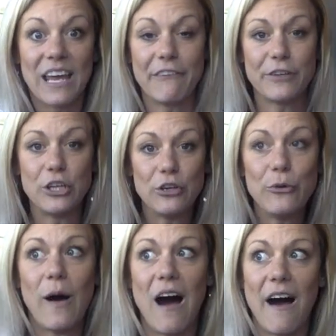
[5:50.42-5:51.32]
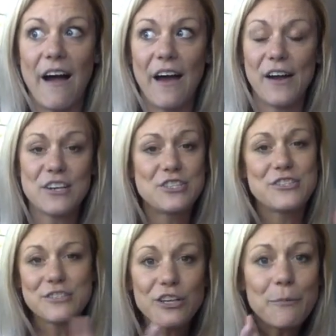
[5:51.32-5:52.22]
if you are
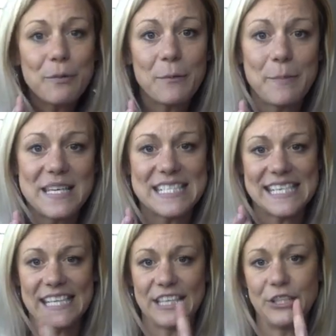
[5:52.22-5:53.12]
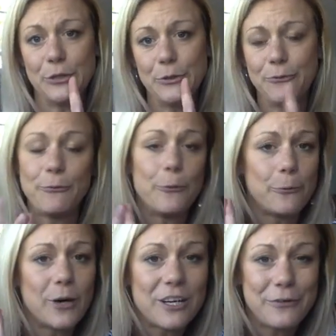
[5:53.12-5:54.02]
super busy, you
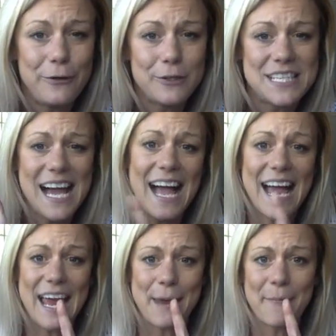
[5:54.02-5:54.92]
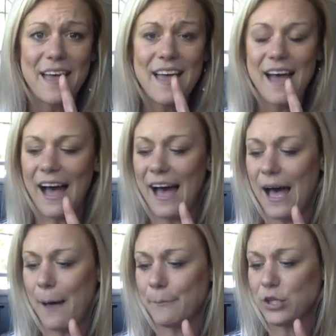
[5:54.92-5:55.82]
work full time,
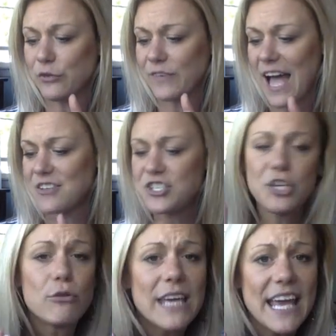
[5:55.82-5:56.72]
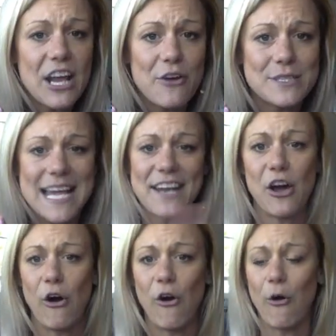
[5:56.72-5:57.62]
you've got 2 kiddos at
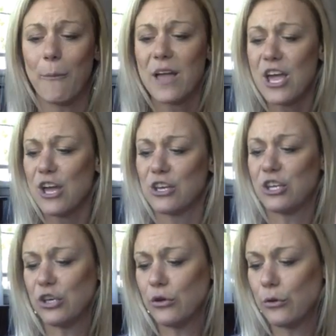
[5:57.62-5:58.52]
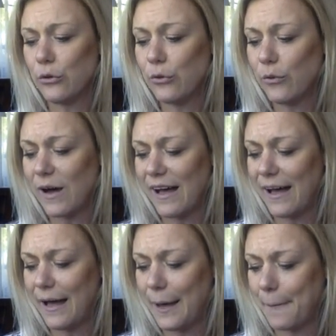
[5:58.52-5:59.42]
home, you
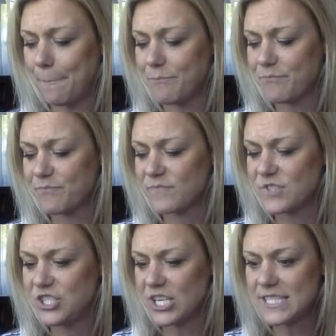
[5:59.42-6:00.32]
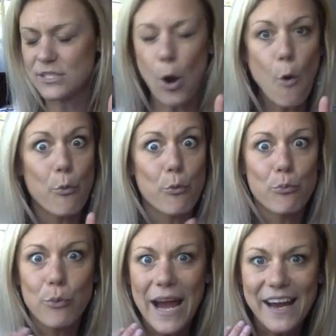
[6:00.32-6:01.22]
just
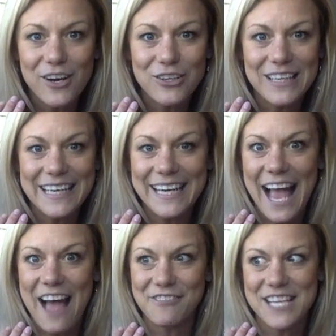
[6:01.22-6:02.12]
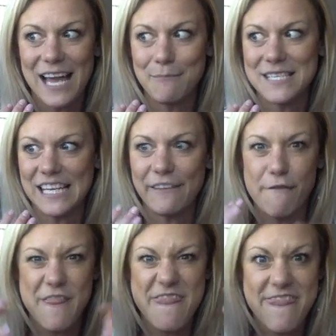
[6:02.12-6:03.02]
rarely have time to
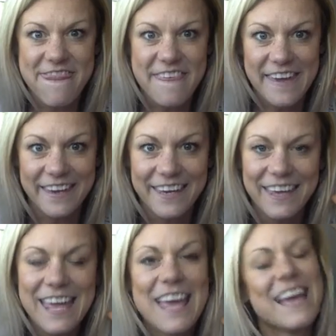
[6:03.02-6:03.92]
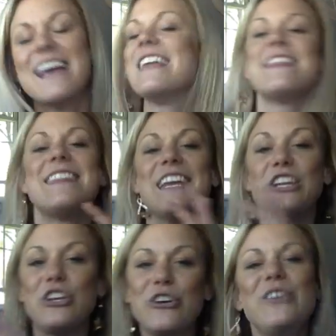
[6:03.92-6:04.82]
even think, then
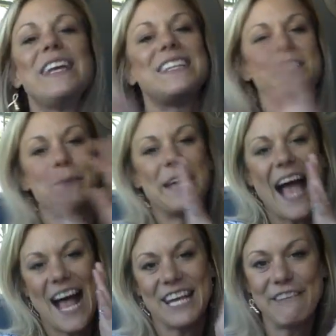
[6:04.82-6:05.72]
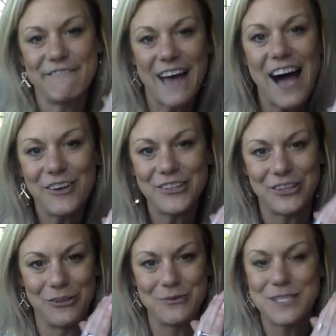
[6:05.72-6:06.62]
you need to be adding
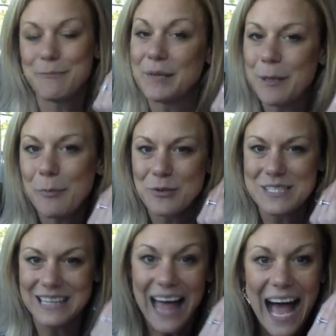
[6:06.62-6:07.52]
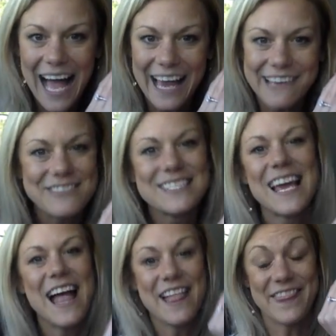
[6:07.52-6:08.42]
value to people's lives
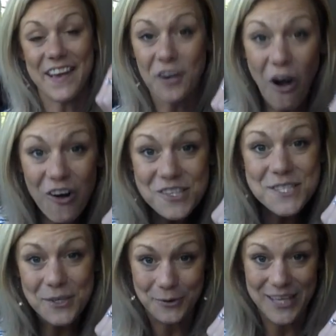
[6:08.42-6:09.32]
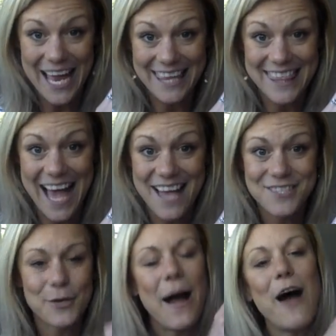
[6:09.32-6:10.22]
that are also like that.
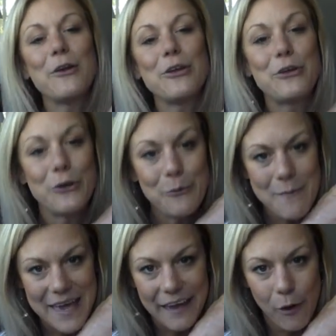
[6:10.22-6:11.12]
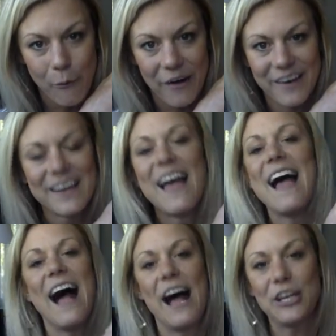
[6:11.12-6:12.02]
So how do you make it work?
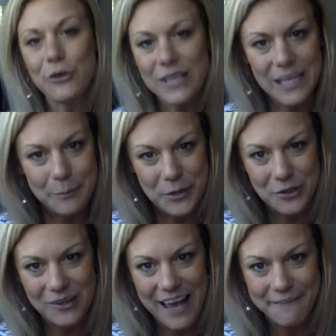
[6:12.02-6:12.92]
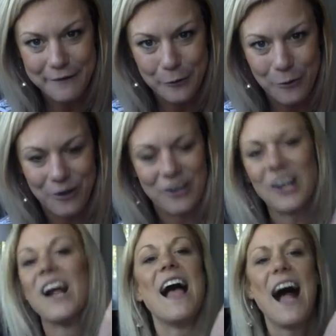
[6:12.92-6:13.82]
How do you keep your life in order?
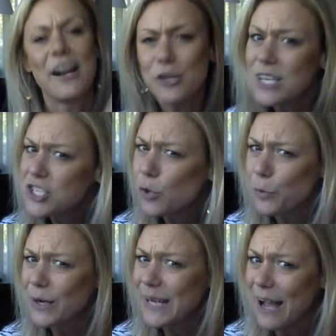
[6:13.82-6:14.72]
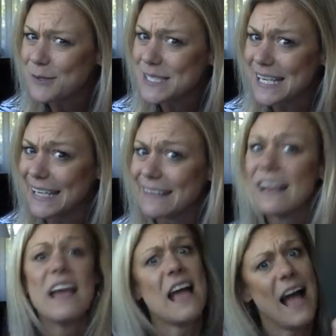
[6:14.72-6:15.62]
How do you get your workouts in?
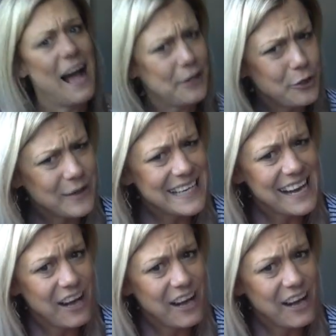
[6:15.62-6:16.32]
How do you eat